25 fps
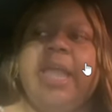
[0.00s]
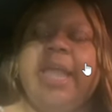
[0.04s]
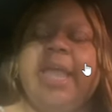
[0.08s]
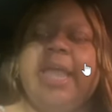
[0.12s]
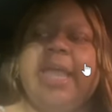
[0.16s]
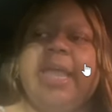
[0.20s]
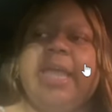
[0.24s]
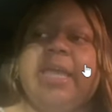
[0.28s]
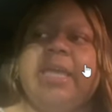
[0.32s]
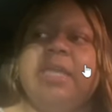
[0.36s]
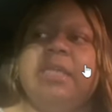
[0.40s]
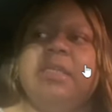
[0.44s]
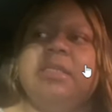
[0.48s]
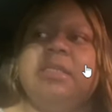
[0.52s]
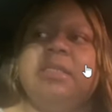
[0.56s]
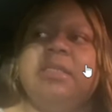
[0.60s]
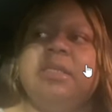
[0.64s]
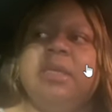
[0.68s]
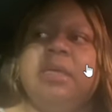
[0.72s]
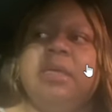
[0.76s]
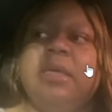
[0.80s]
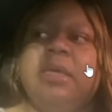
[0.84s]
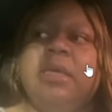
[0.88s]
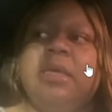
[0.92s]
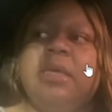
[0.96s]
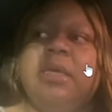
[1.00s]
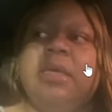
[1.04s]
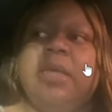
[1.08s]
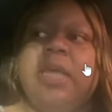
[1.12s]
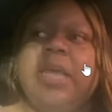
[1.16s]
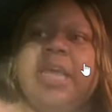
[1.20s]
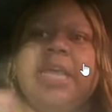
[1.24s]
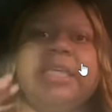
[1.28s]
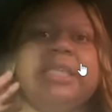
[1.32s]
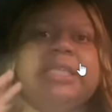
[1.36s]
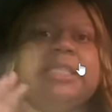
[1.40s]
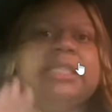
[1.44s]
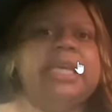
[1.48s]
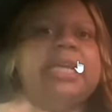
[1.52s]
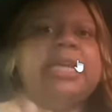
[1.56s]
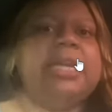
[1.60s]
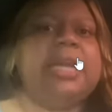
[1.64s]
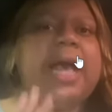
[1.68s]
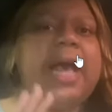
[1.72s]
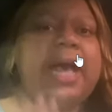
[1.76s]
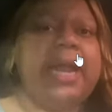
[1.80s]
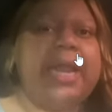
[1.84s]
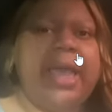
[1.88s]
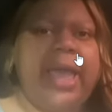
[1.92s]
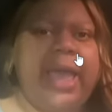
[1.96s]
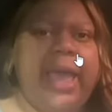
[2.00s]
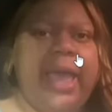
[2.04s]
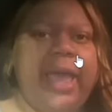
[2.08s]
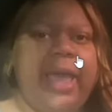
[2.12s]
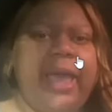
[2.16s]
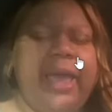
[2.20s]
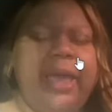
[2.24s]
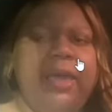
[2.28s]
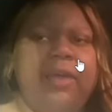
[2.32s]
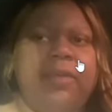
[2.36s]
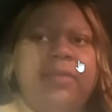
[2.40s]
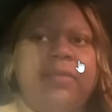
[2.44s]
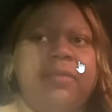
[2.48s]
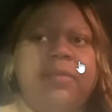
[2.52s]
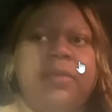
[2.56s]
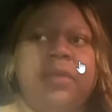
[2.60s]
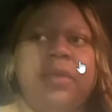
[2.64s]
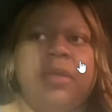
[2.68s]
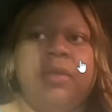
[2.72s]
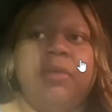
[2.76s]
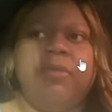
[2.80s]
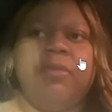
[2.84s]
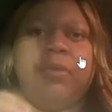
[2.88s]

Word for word: and it did not have,